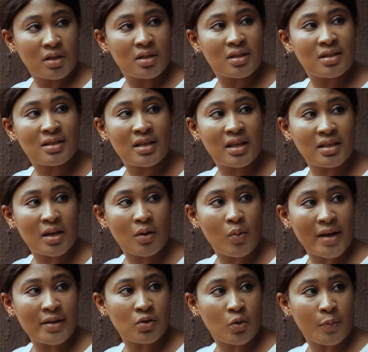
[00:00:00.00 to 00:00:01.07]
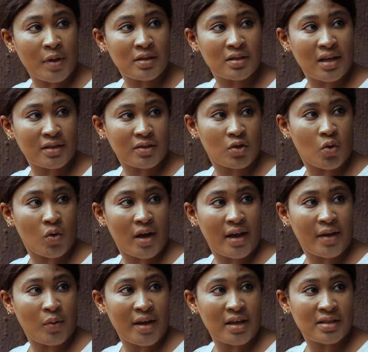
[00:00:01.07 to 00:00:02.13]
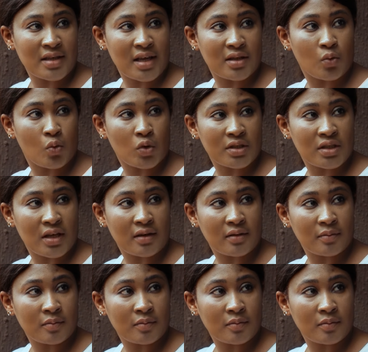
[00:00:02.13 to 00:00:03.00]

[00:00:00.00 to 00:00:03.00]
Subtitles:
Stay there while soap enters your eye while inside the water.